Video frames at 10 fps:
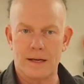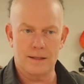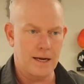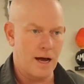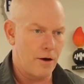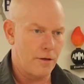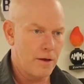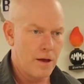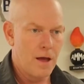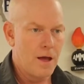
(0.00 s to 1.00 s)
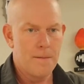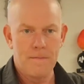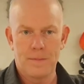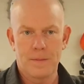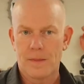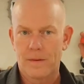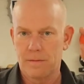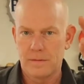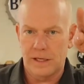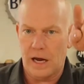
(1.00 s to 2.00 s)
the south.
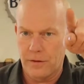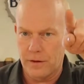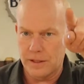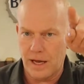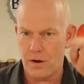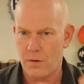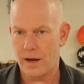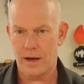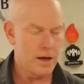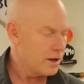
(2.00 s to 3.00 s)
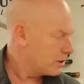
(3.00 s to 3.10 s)
South is that way